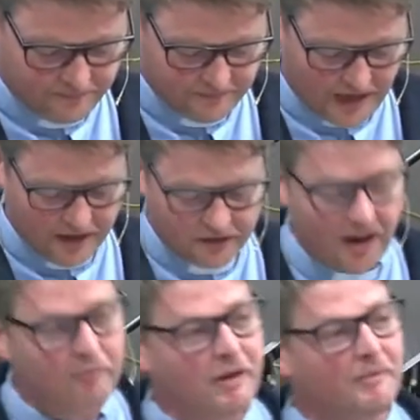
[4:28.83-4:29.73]
At a
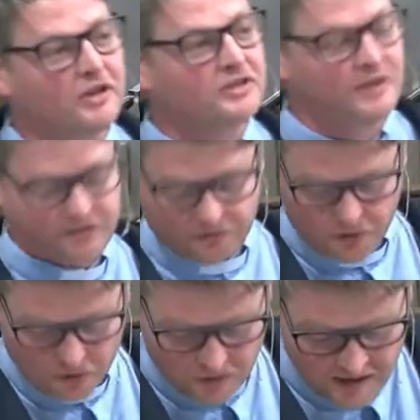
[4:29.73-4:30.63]
time when most of us
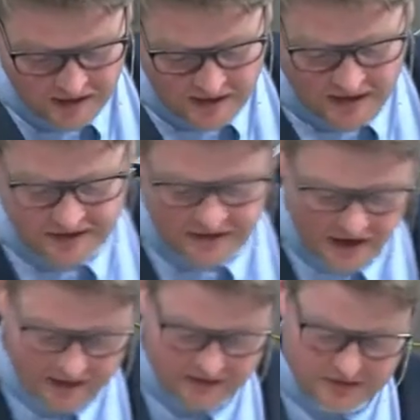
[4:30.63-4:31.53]
fall
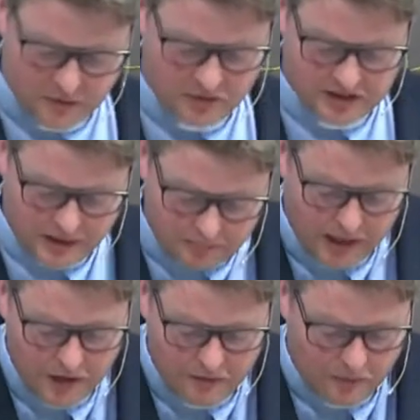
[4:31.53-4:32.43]
silent or stumble
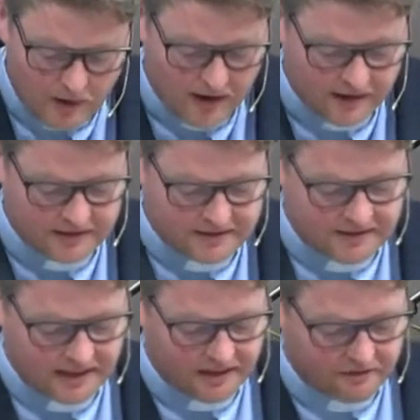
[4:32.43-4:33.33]
over words
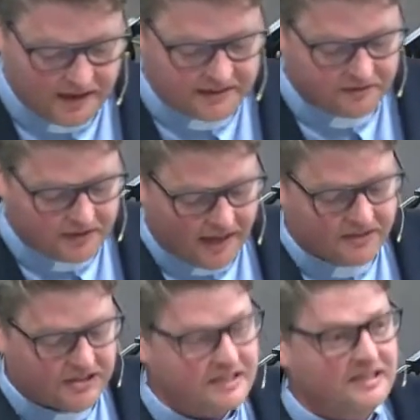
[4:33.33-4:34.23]
in the face of death,
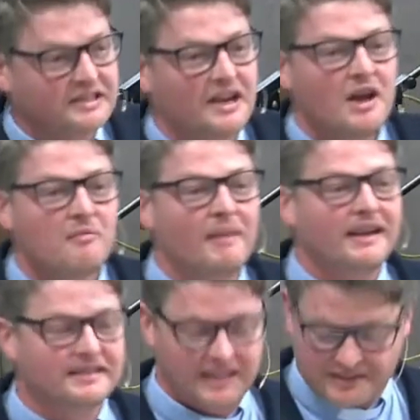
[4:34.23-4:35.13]
Jesus
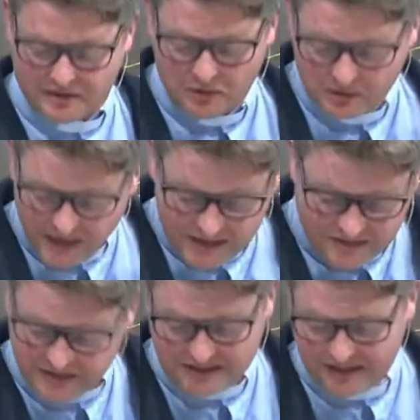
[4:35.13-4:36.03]
makes this
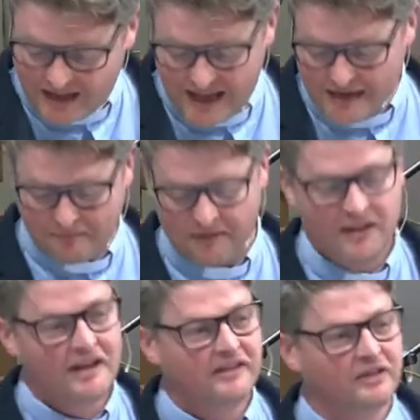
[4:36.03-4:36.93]
audacious claim
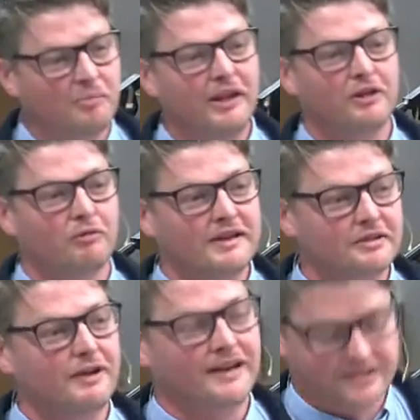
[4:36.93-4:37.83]
to be the
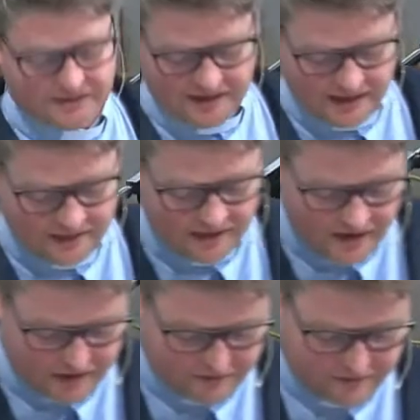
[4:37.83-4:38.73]
resurrection and the
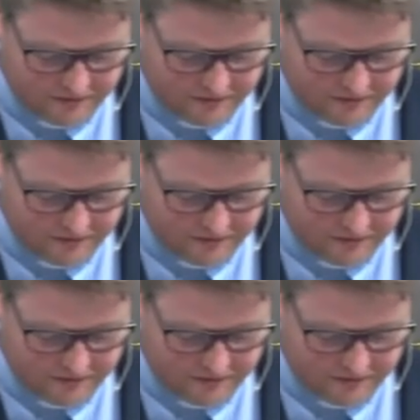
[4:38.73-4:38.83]
life.